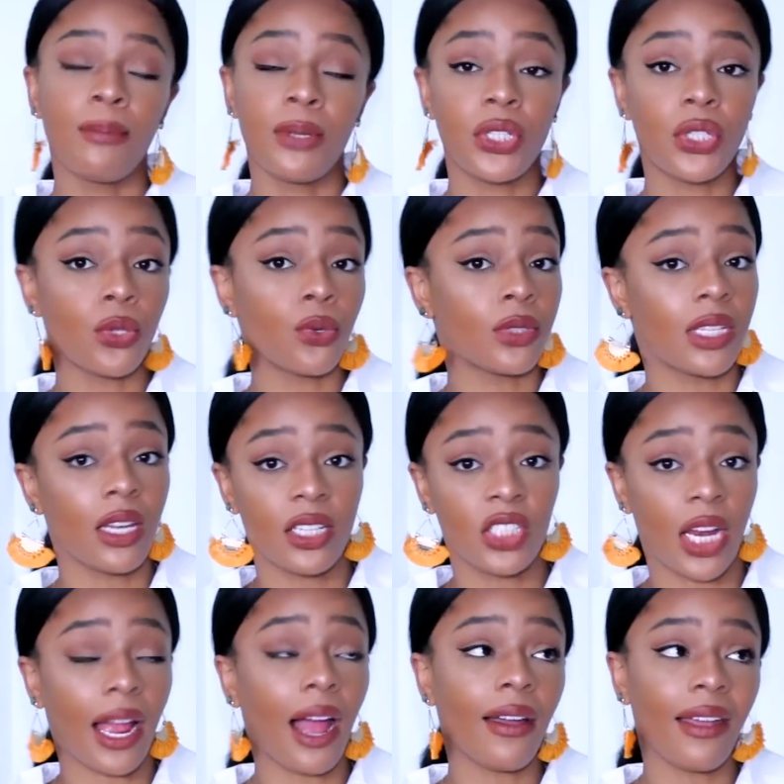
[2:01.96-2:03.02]
be sure to like
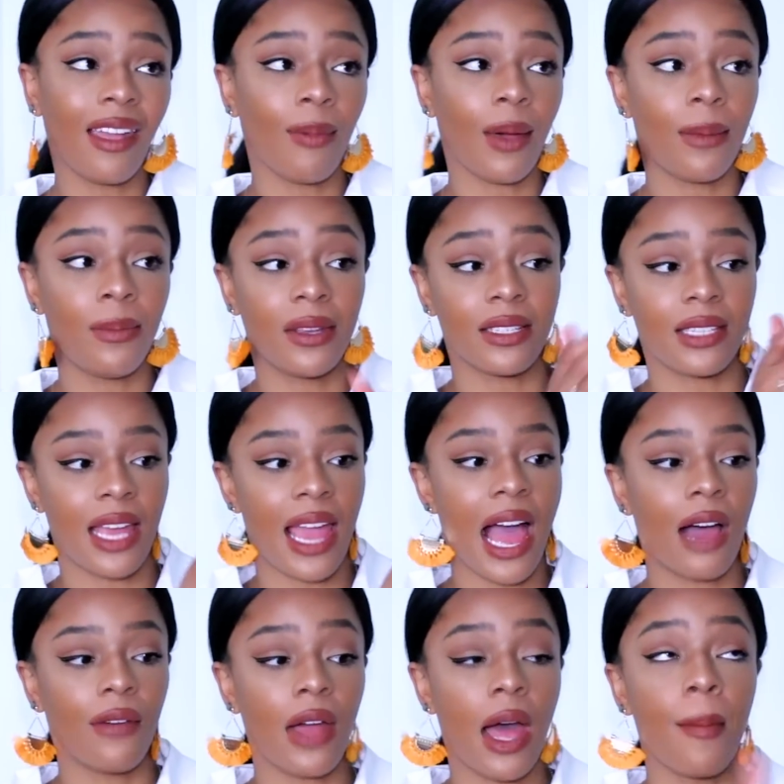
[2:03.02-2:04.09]
check out eBay because they
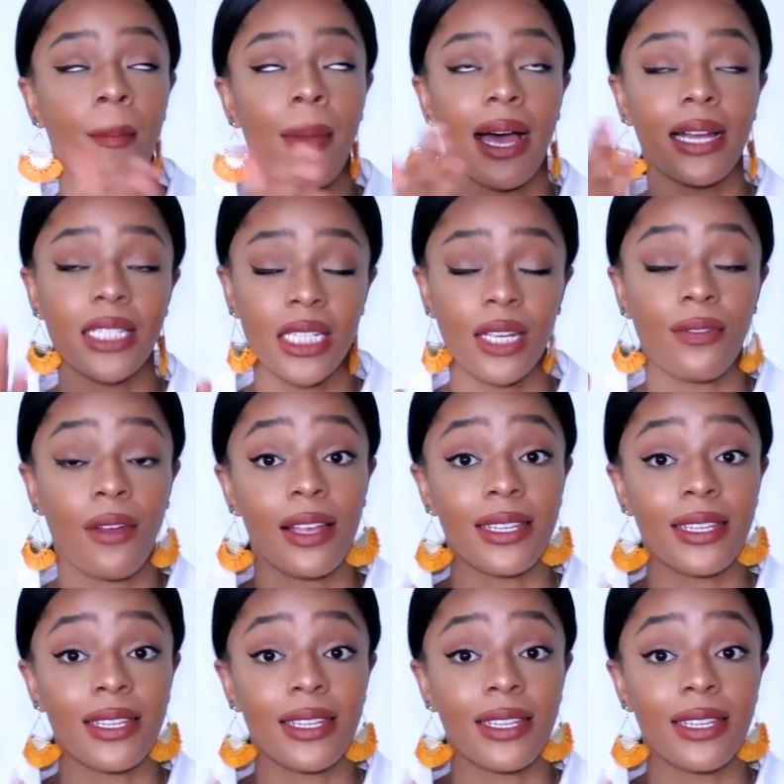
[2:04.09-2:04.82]
have a massive